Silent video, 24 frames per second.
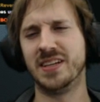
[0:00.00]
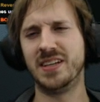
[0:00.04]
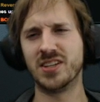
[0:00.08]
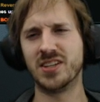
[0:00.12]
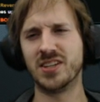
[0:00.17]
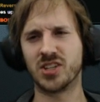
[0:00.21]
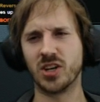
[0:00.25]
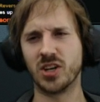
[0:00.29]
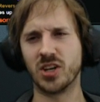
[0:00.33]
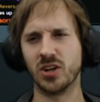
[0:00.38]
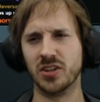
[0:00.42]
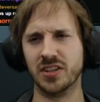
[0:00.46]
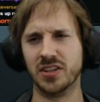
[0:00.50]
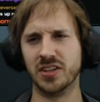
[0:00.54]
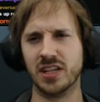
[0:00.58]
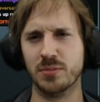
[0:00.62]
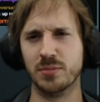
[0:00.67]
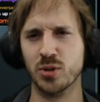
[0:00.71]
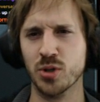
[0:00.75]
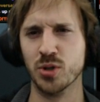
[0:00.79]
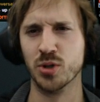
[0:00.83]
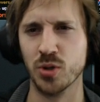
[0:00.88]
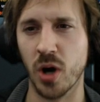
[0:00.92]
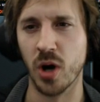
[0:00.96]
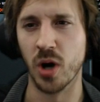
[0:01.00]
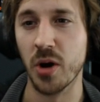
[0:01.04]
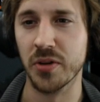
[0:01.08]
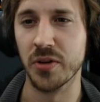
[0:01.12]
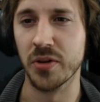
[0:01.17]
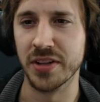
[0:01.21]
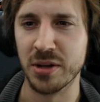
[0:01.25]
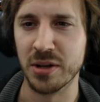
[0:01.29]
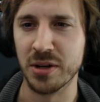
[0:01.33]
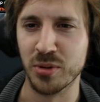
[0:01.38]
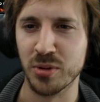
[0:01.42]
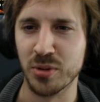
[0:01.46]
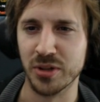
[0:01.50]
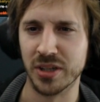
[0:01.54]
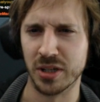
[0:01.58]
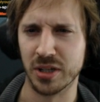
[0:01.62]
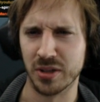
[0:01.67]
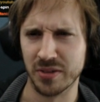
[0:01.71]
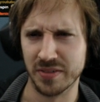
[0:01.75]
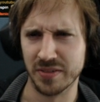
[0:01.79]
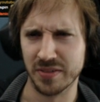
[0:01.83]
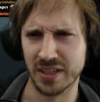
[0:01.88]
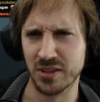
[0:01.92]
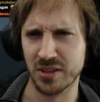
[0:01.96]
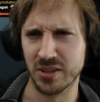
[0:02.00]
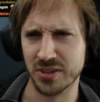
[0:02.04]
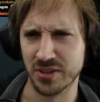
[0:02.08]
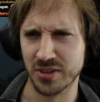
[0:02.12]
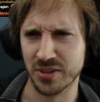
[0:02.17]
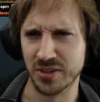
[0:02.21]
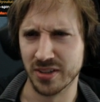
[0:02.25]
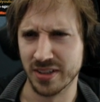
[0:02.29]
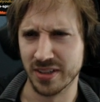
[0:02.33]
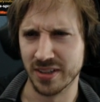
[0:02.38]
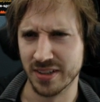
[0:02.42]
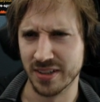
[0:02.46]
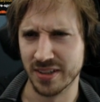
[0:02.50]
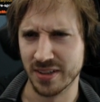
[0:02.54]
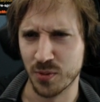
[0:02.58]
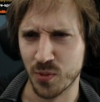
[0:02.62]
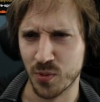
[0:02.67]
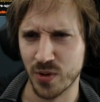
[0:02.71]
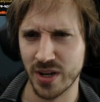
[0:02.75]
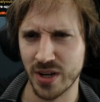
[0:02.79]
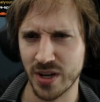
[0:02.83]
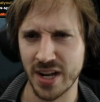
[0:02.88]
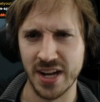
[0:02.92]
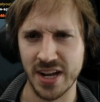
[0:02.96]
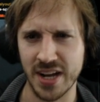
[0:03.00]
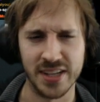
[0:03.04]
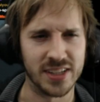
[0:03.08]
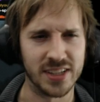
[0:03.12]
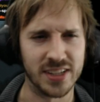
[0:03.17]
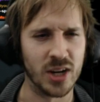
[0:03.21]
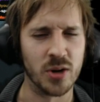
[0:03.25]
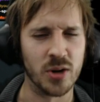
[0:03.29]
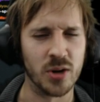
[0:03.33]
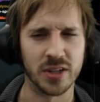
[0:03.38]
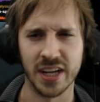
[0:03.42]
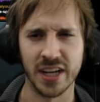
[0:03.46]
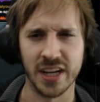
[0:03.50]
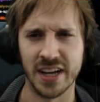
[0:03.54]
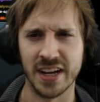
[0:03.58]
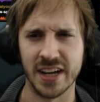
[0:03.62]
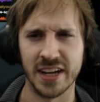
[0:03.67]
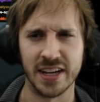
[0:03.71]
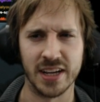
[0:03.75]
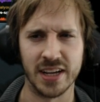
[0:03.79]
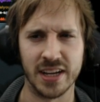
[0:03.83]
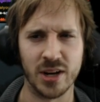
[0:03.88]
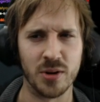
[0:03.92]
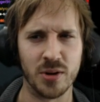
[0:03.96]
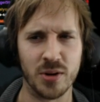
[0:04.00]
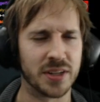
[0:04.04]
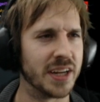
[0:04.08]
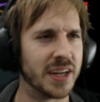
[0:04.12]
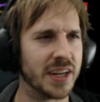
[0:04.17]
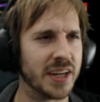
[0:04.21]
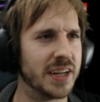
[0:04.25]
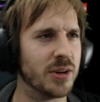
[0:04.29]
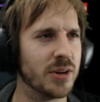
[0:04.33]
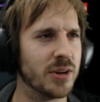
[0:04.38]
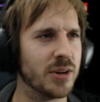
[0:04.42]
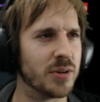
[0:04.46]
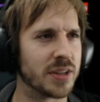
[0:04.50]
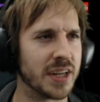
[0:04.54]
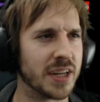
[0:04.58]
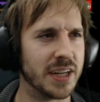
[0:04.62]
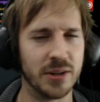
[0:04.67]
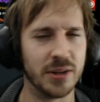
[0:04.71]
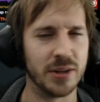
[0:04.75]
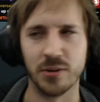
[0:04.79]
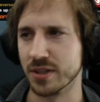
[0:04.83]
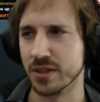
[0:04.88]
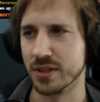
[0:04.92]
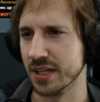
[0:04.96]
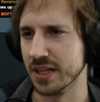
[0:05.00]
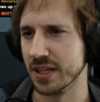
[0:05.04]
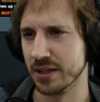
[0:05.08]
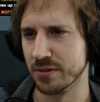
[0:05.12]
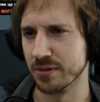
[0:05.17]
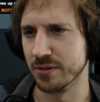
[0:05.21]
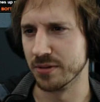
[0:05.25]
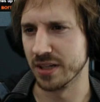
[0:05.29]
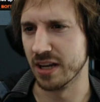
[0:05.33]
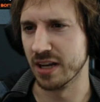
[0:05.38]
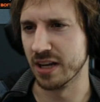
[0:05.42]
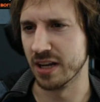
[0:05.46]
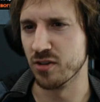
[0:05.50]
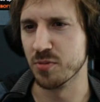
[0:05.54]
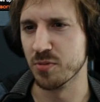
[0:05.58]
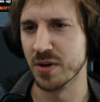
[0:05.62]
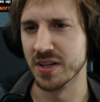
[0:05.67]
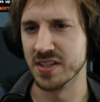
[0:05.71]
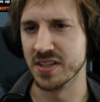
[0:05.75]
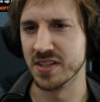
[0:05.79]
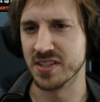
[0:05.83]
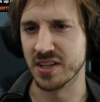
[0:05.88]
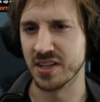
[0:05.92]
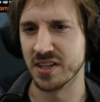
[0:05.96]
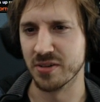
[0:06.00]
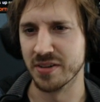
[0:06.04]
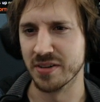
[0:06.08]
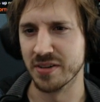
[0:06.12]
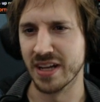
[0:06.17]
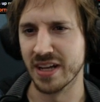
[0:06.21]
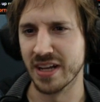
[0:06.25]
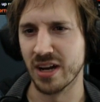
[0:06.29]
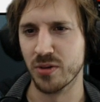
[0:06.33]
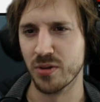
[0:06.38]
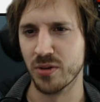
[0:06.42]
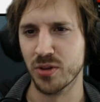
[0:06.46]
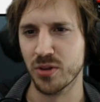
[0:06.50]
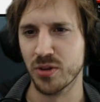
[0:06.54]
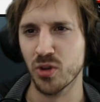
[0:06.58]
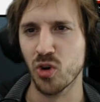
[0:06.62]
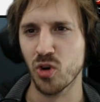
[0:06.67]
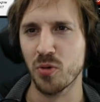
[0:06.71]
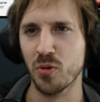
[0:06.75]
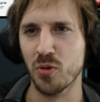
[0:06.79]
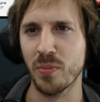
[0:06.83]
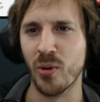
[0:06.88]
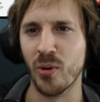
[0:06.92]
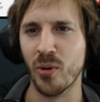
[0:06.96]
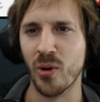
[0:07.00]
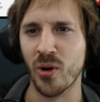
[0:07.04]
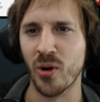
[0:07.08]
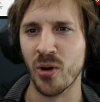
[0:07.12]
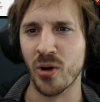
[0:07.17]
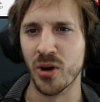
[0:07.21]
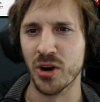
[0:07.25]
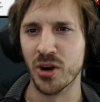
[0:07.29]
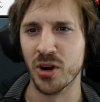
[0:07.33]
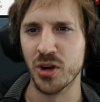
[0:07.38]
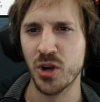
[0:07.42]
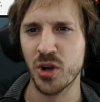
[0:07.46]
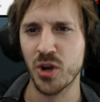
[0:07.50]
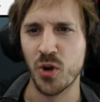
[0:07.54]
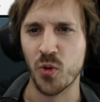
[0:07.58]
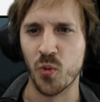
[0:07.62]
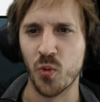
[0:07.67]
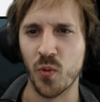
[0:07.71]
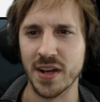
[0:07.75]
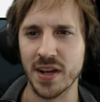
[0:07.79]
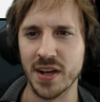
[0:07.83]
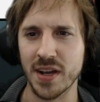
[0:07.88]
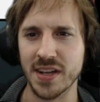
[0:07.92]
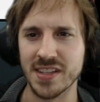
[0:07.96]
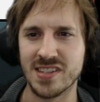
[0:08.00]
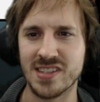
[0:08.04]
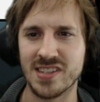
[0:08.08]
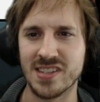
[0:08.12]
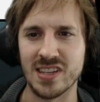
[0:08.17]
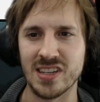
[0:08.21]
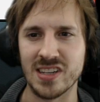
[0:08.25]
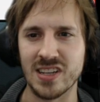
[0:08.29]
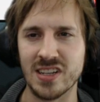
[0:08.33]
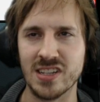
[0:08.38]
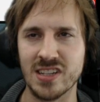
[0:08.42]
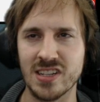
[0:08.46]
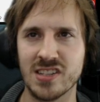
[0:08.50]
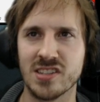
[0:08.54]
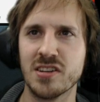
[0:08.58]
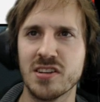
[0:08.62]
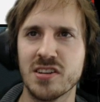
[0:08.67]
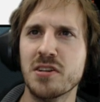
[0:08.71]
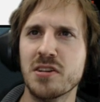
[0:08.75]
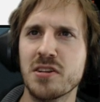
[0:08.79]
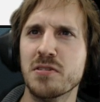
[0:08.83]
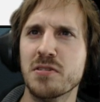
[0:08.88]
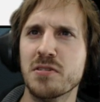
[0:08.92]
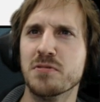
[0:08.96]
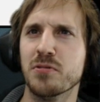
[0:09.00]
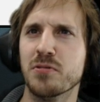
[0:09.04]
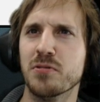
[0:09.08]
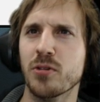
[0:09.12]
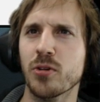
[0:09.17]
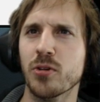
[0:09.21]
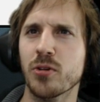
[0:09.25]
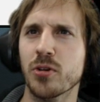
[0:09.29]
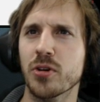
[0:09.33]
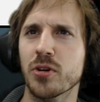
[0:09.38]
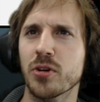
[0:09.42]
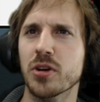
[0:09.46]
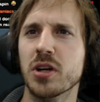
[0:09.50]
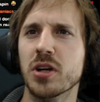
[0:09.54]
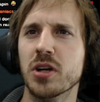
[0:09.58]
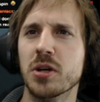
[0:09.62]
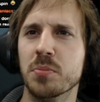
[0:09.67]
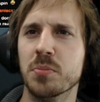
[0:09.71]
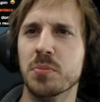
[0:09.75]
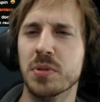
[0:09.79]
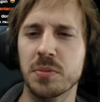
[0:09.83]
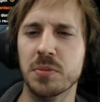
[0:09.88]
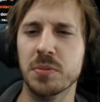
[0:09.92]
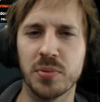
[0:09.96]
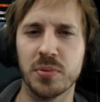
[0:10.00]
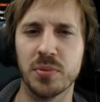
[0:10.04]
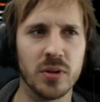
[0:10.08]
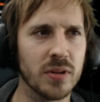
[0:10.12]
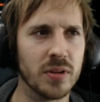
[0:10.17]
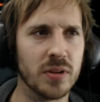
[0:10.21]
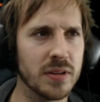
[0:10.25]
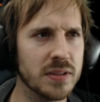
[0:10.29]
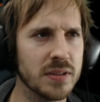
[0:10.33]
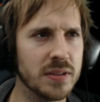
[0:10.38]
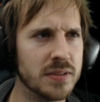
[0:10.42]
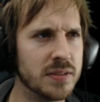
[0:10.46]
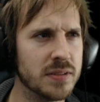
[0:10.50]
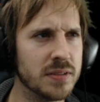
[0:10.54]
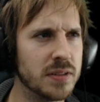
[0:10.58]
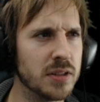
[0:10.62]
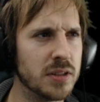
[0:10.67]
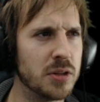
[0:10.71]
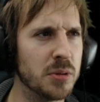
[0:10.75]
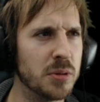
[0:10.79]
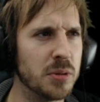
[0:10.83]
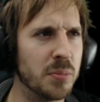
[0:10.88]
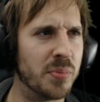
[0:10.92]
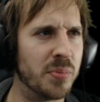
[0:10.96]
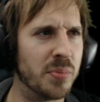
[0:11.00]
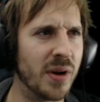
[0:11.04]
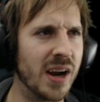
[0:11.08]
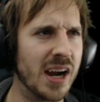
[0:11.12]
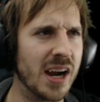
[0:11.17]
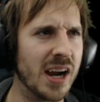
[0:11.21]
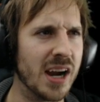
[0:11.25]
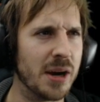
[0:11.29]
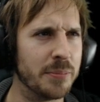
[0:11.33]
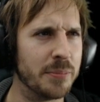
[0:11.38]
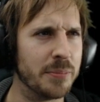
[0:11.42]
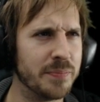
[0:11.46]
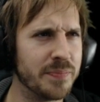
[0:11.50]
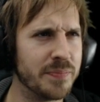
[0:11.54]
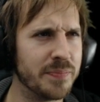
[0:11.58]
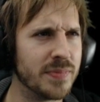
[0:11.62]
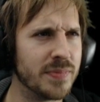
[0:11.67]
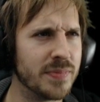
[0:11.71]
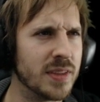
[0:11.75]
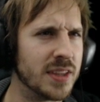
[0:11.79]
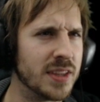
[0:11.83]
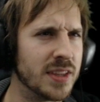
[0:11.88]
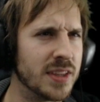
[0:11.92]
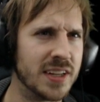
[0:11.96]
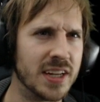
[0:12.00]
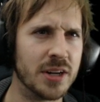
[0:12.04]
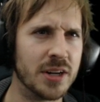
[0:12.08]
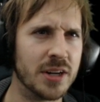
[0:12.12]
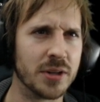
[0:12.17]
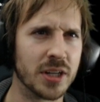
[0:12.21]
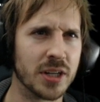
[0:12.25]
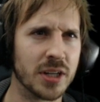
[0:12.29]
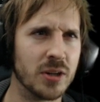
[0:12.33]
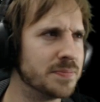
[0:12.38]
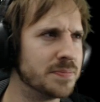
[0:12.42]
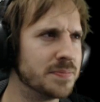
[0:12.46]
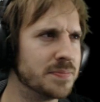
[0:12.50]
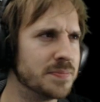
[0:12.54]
he is called Nelmu. Oh, Nelmu, there you go. Neldor. Wait, okay, okay, okay, okay, okay. Everybody's here now. No more wait seas for people. Brown. There we go.